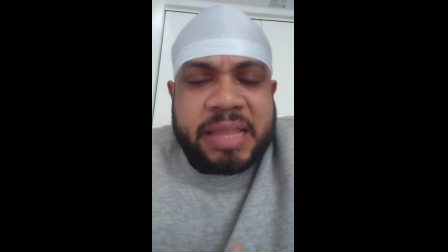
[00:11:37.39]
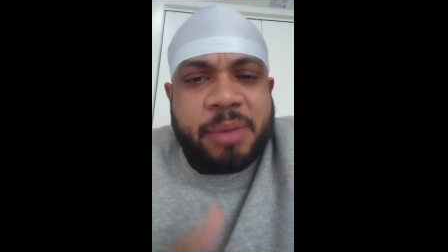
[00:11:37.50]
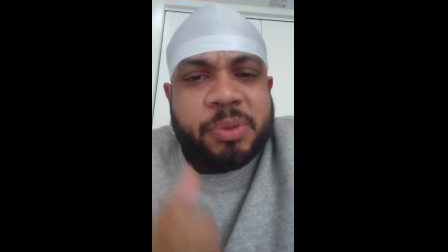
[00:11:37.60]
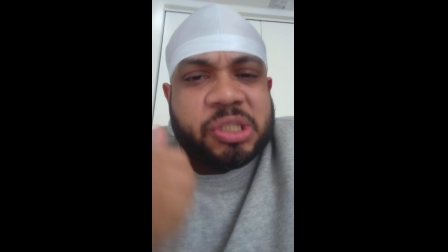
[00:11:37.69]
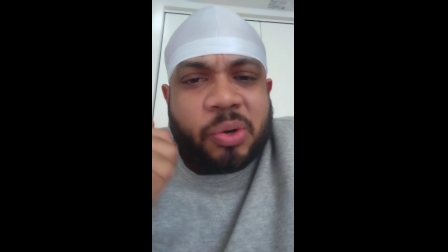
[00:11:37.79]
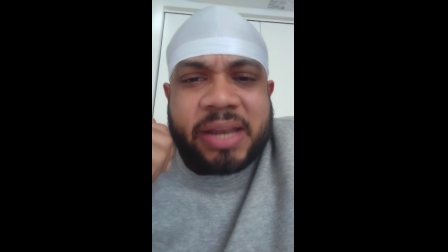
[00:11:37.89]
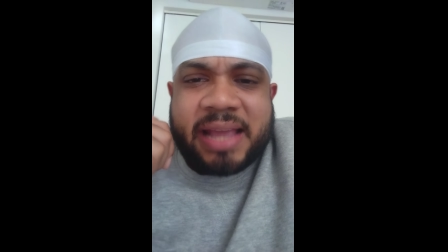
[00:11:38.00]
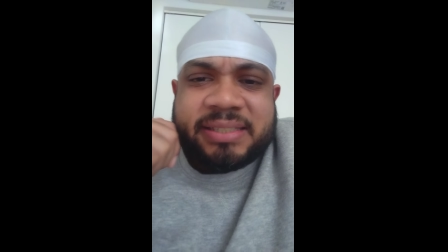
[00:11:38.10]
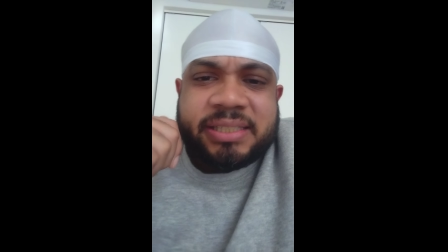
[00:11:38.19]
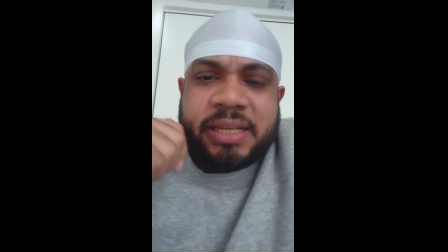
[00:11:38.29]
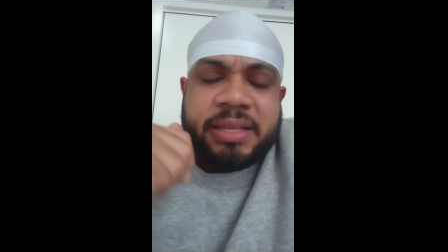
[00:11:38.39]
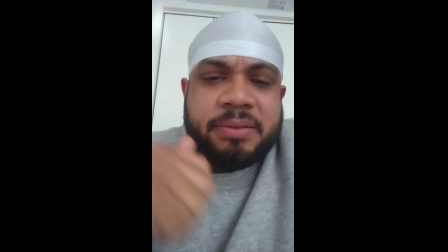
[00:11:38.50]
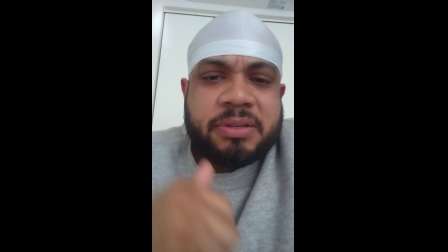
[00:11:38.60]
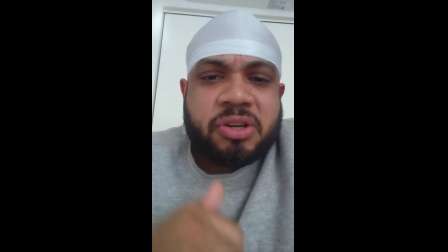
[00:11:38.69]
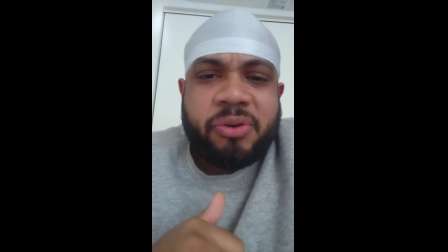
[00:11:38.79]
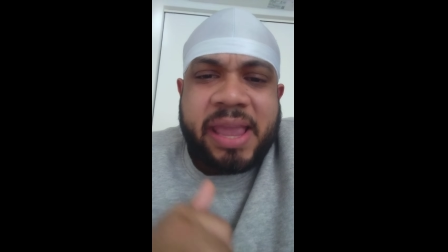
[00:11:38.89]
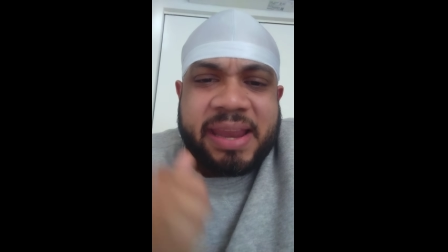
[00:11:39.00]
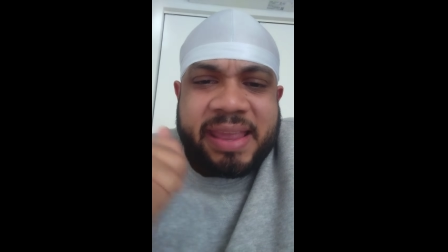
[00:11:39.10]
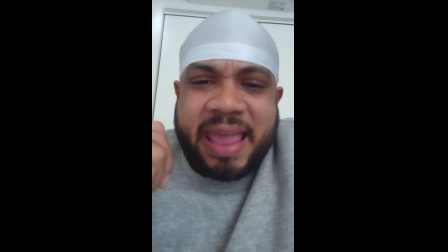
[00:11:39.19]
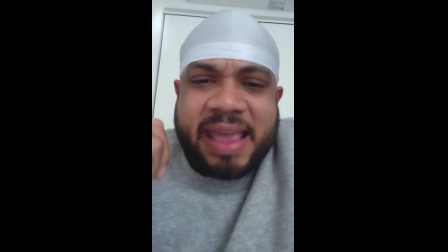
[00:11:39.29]
they was on that shit,
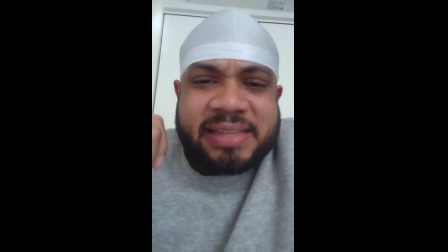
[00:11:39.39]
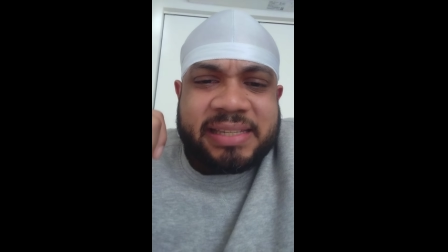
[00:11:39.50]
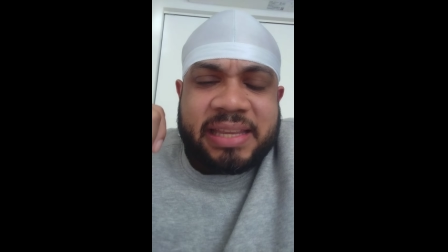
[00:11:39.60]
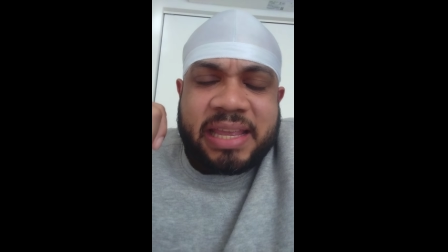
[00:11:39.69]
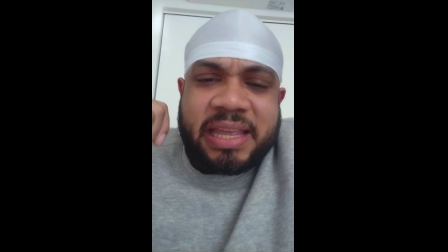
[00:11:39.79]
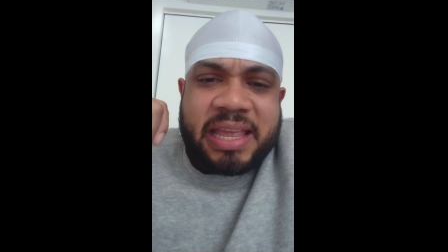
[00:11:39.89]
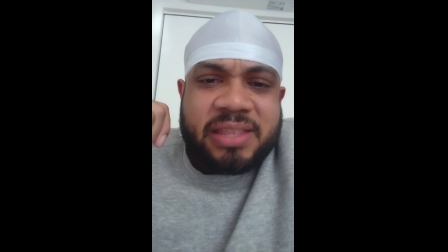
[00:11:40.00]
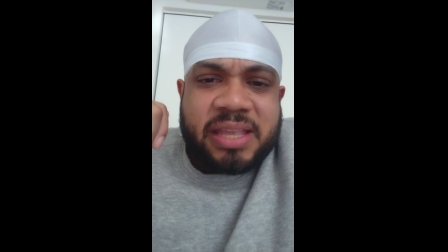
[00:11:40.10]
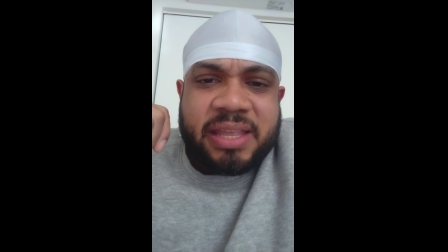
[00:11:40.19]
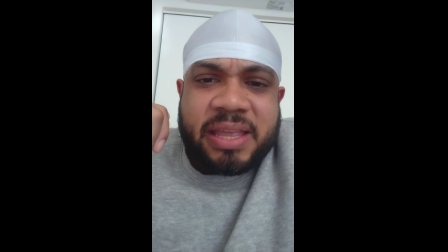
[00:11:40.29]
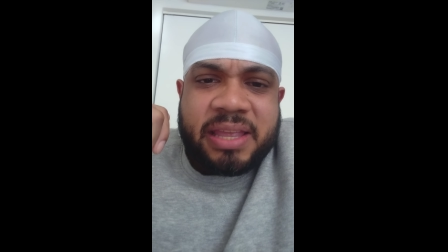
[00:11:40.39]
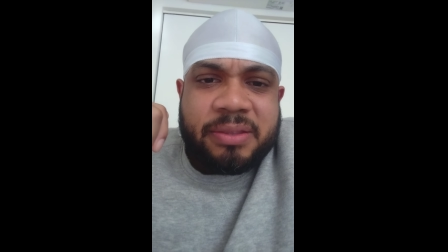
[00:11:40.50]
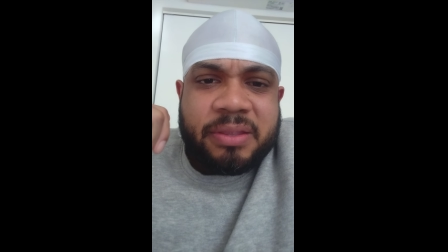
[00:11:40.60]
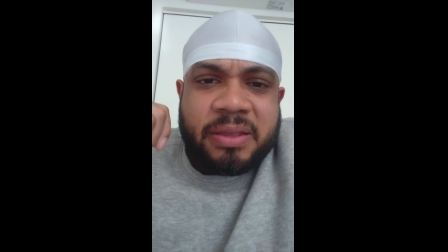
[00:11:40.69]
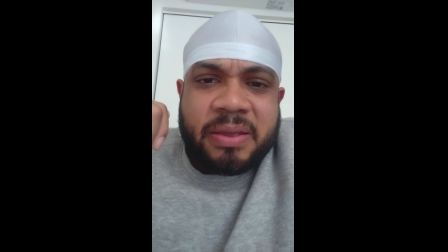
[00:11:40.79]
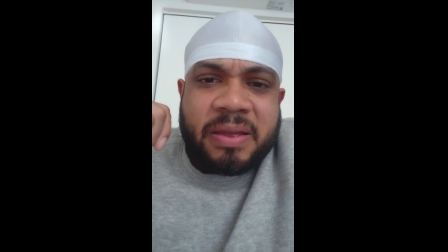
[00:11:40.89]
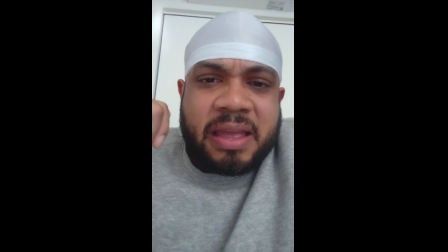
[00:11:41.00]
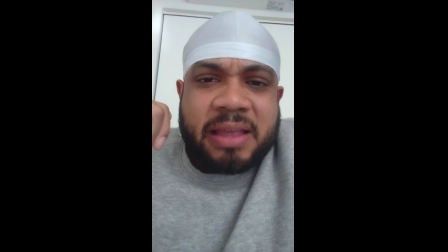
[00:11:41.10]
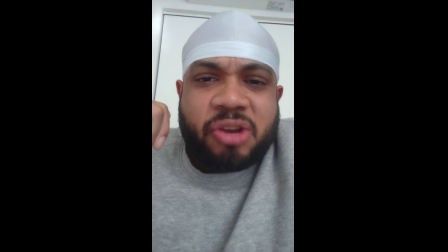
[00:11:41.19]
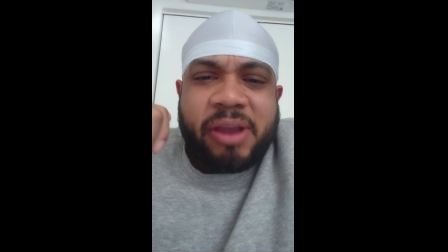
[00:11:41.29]
creating gangs and and and and,
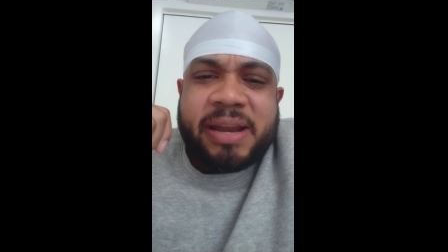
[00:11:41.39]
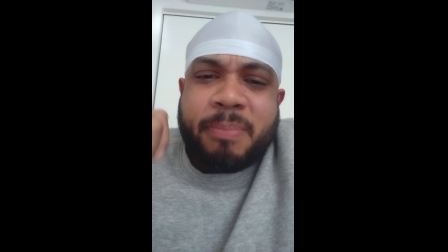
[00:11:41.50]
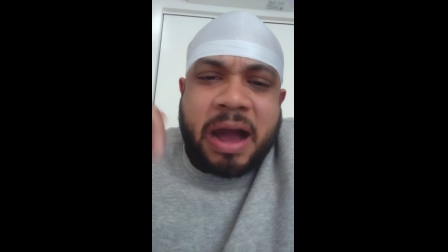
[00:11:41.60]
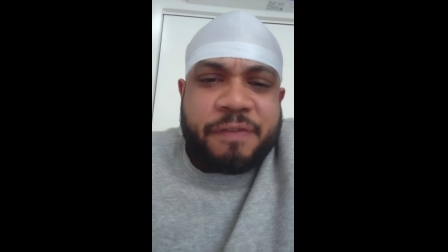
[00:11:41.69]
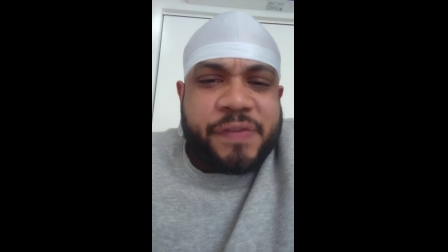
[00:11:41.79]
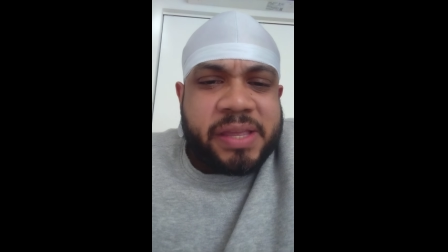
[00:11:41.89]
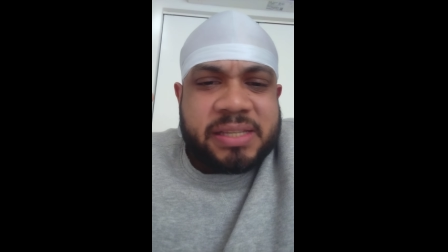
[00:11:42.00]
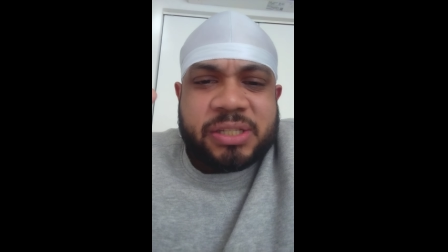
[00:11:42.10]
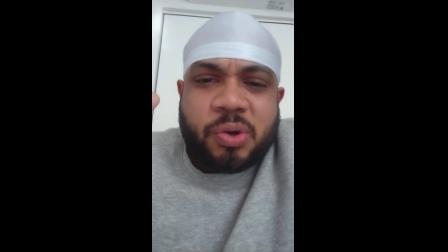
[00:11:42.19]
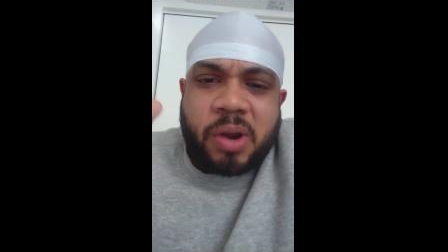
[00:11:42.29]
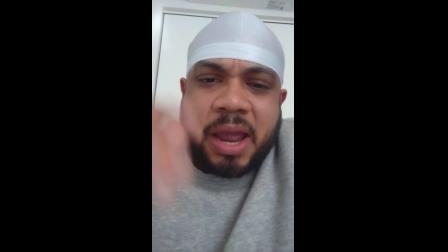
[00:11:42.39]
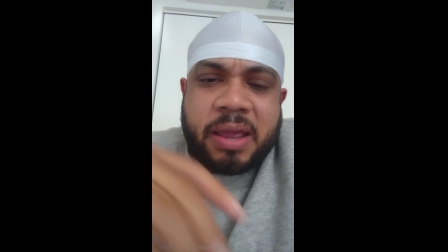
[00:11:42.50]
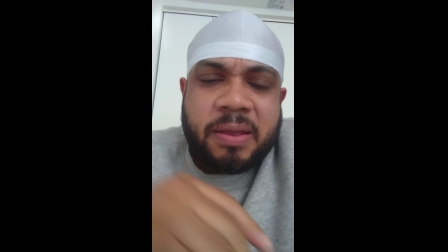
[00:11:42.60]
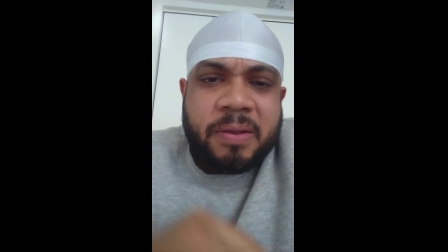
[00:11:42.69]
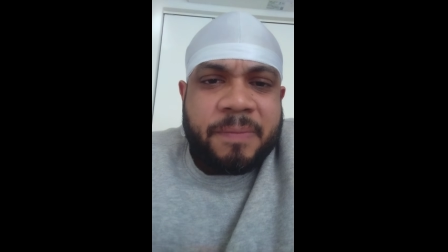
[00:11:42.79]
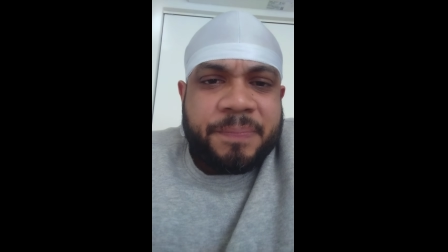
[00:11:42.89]
and creating mafias and all that.